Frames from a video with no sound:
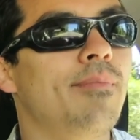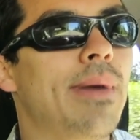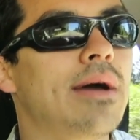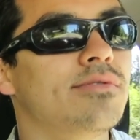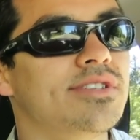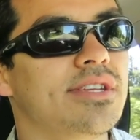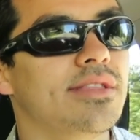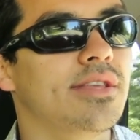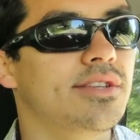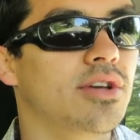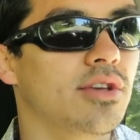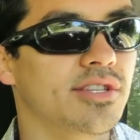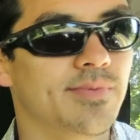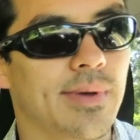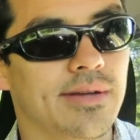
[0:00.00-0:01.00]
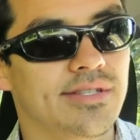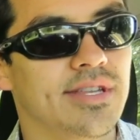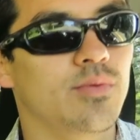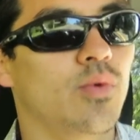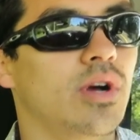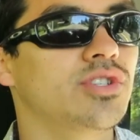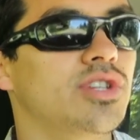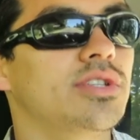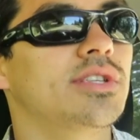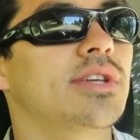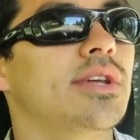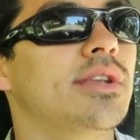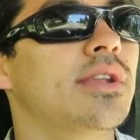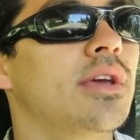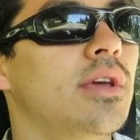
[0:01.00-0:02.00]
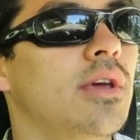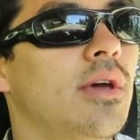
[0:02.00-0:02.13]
mountain, the tallest mountain in Washington,